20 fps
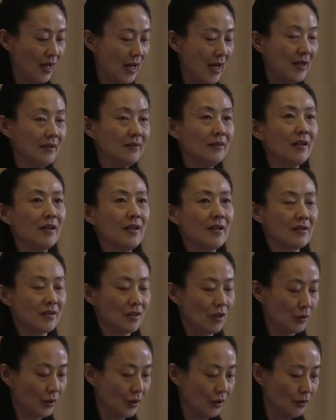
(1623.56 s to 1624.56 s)
and a
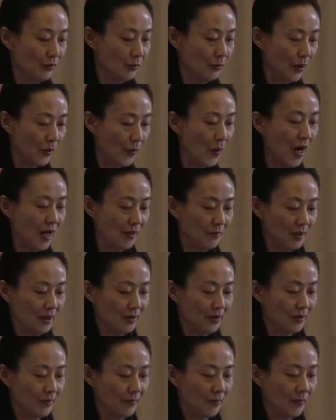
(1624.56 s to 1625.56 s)
historical
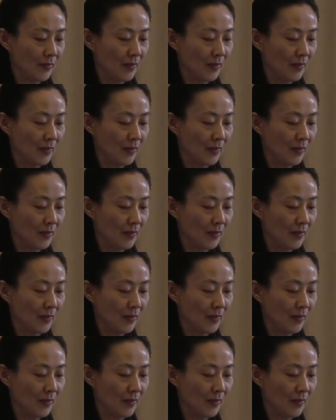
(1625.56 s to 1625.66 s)
requirement.